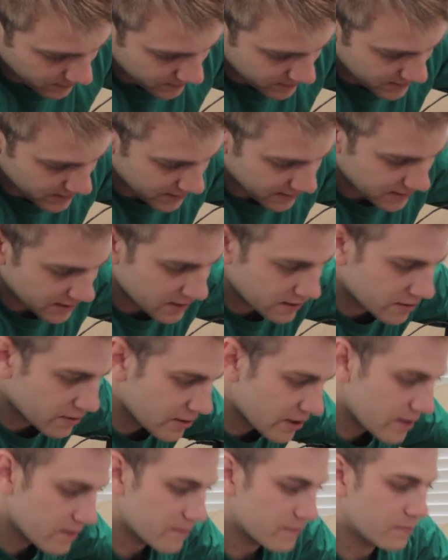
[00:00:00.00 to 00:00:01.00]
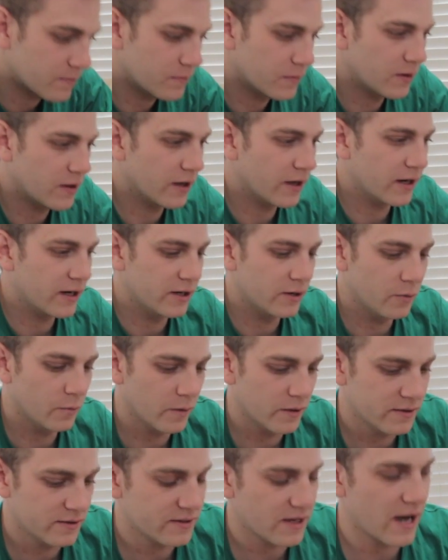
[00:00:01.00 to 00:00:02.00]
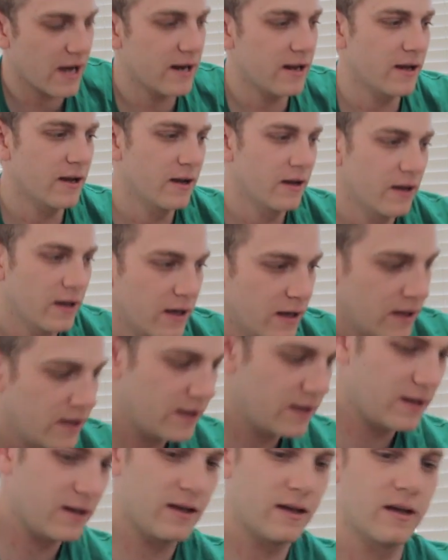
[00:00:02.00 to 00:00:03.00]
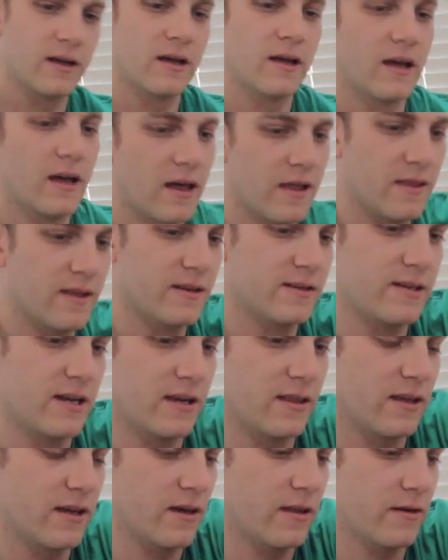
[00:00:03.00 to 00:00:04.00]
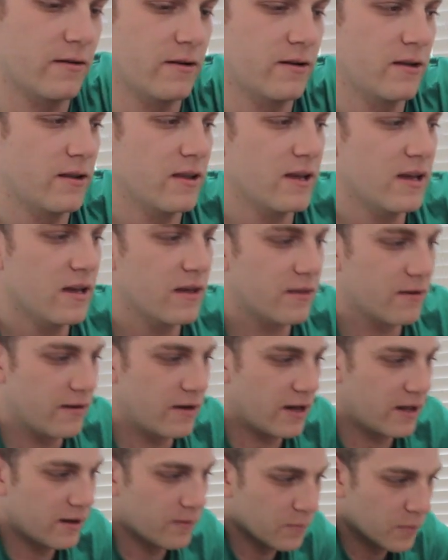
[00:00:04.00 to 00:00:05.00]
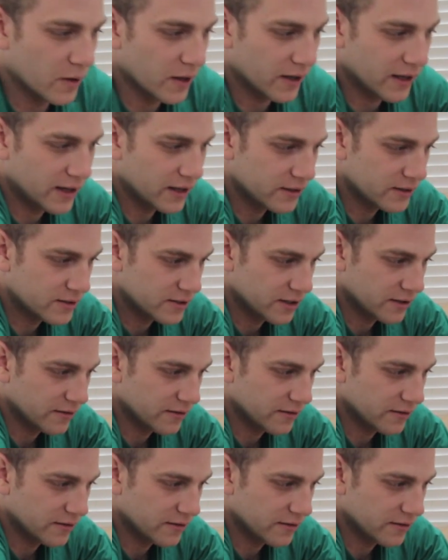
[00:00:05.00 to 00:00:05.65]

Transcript: Take the Ethernet, plug it into one side, and then take the other end of the Ethernet and plug it into